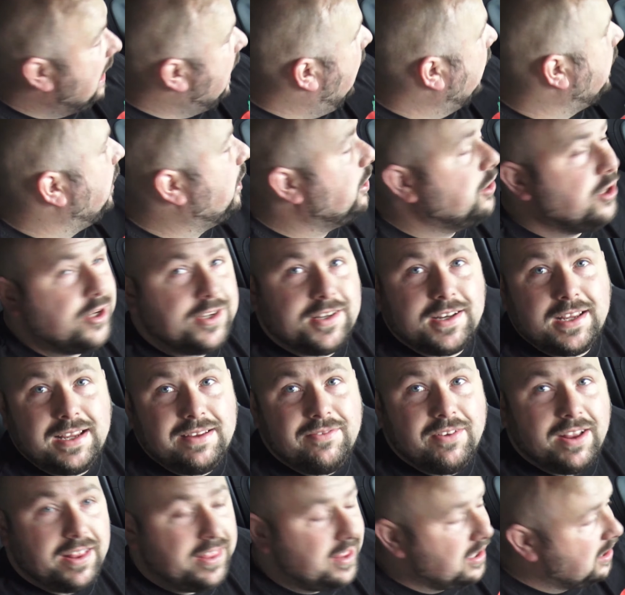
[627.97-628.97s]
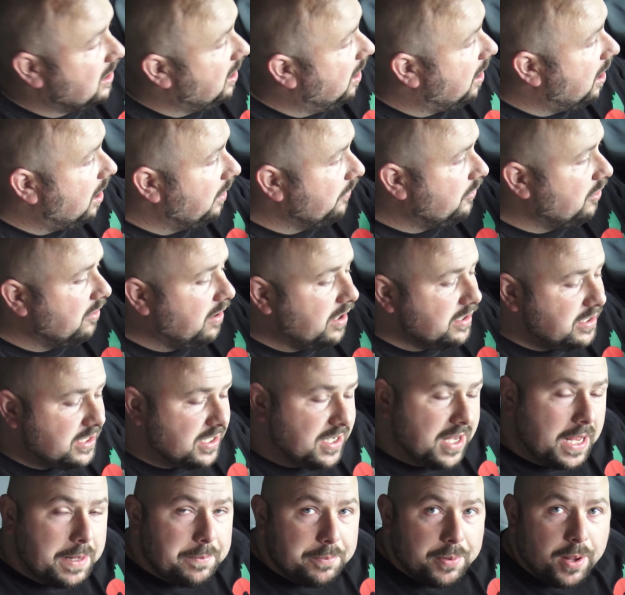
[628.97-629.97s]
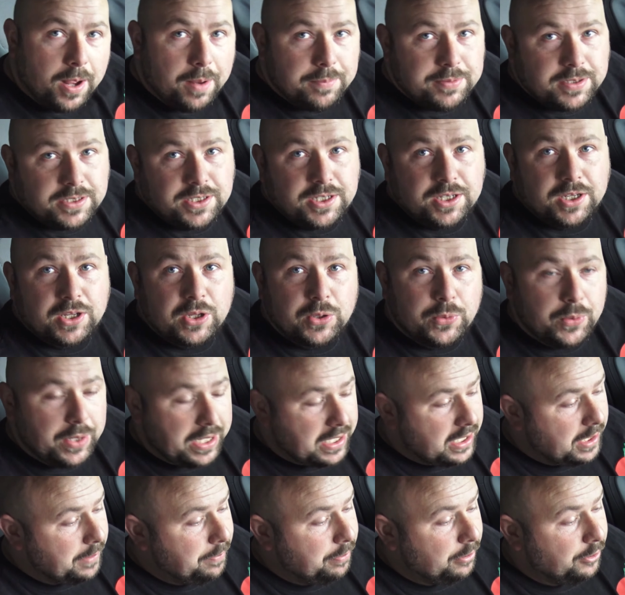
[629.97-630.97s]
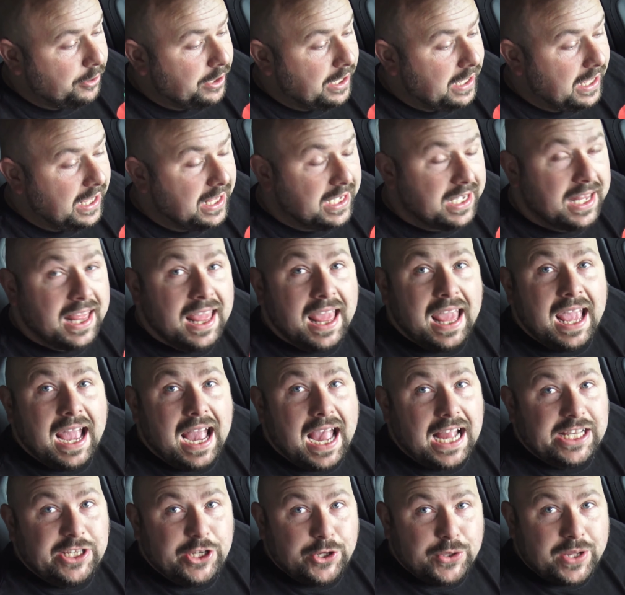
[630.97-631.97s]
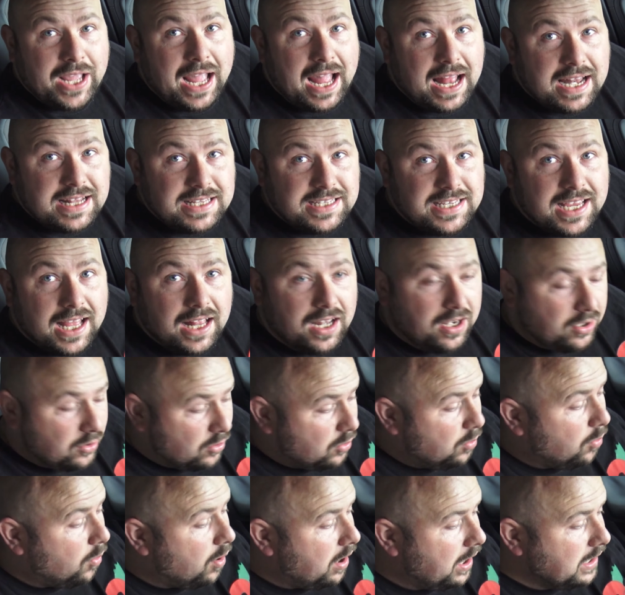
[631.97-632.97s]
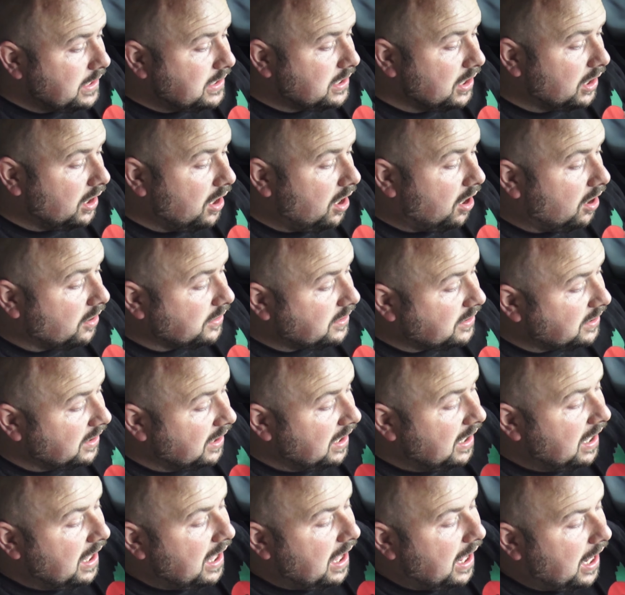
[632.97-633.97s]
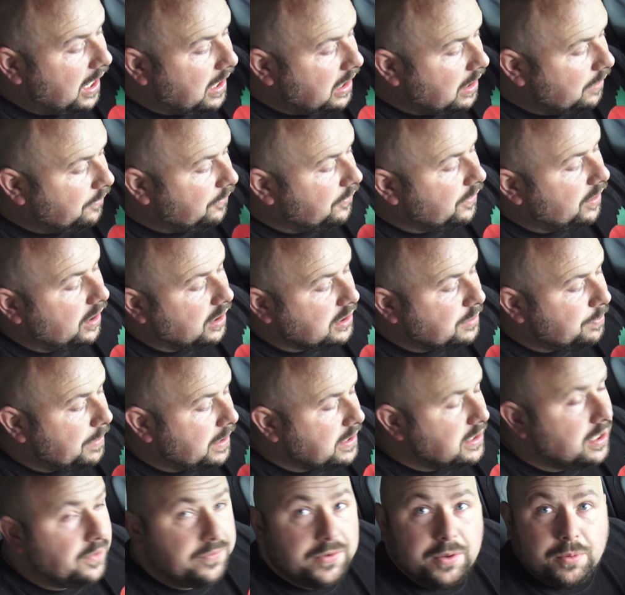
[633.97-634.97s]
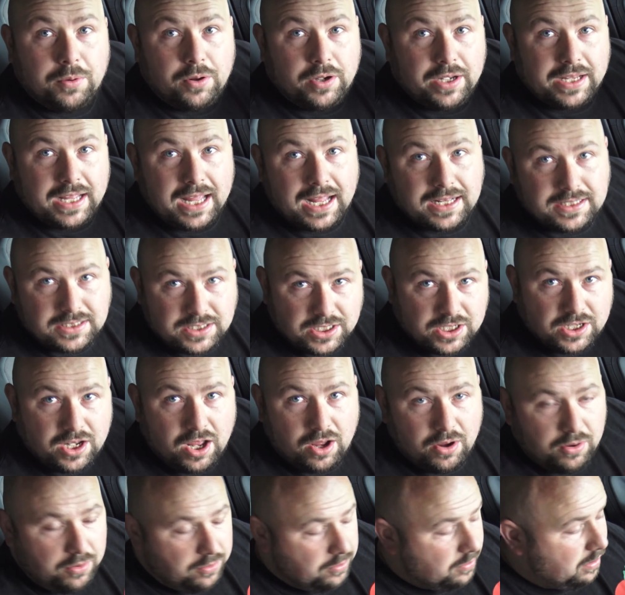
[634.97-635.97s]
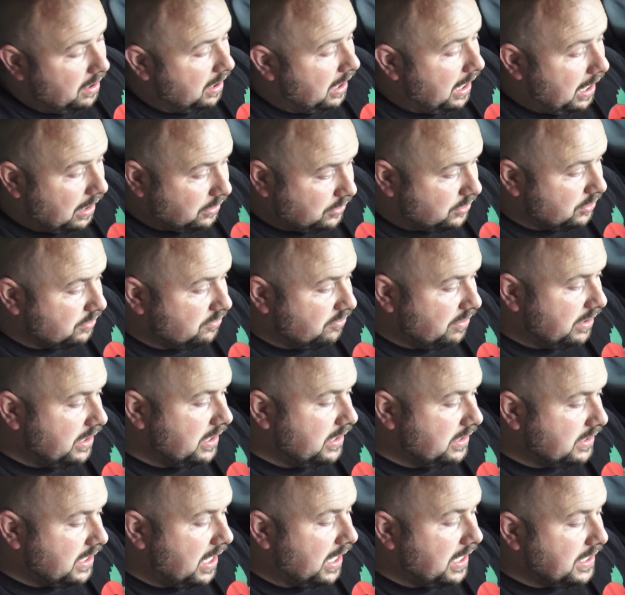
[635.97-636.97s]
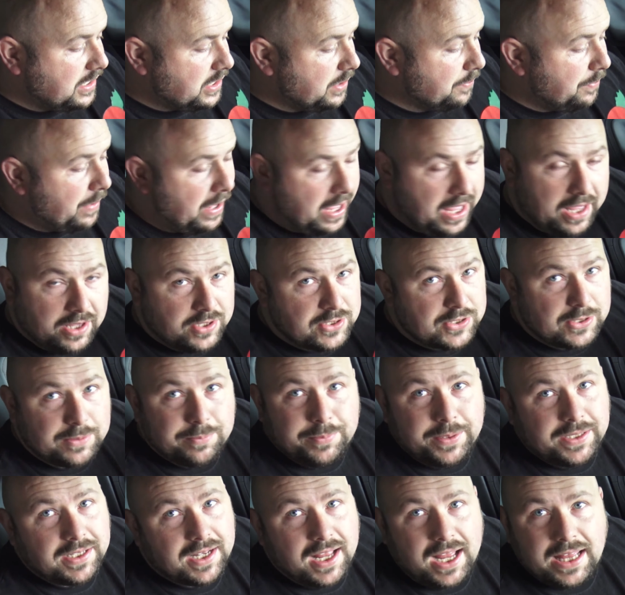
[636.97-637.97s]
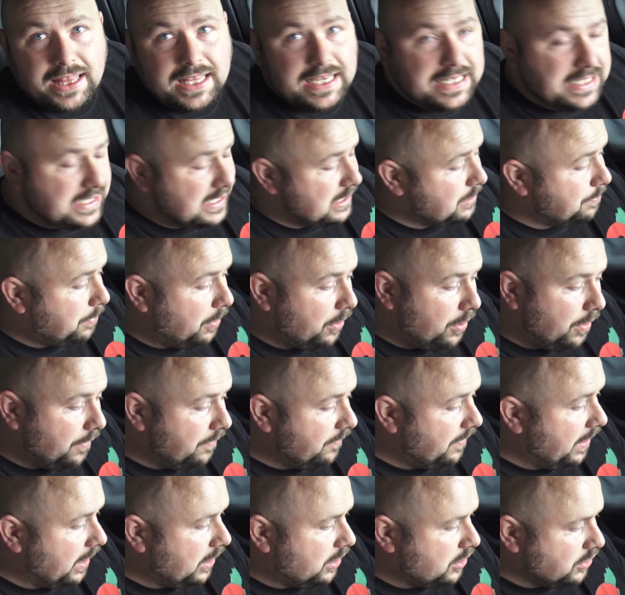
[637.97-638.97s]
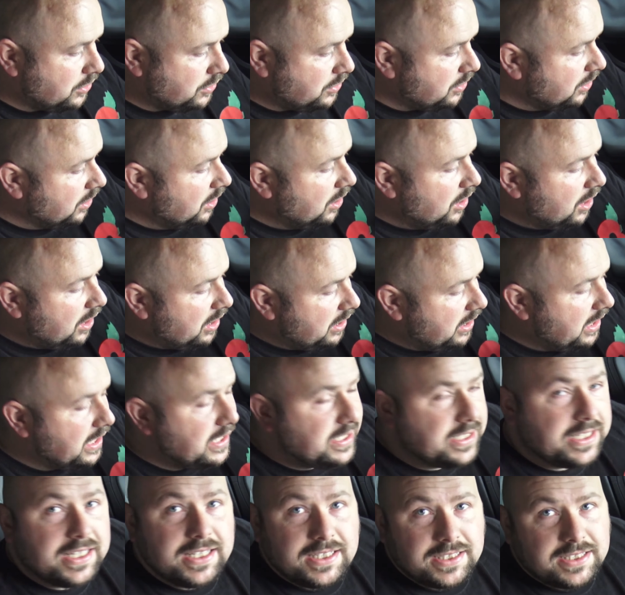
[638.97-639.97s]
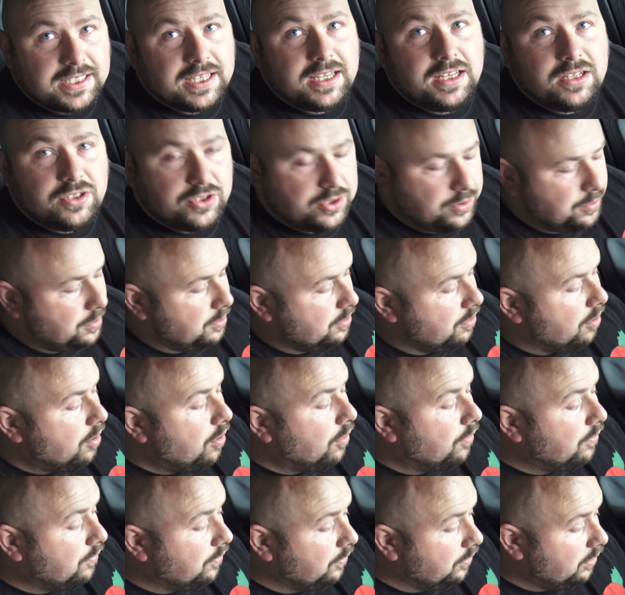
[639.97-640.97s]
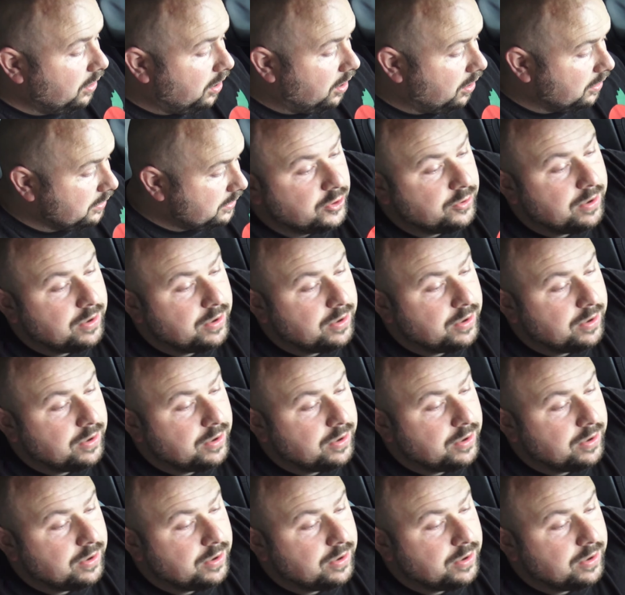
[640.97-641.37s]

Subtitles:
And you can just leave it in the car. If your engine light pops, and you can quickly plug it in, and you can tell quite a lot. And especially if you want to get to know how to read data better, something like this is perfect, because this can teach you an awful lot.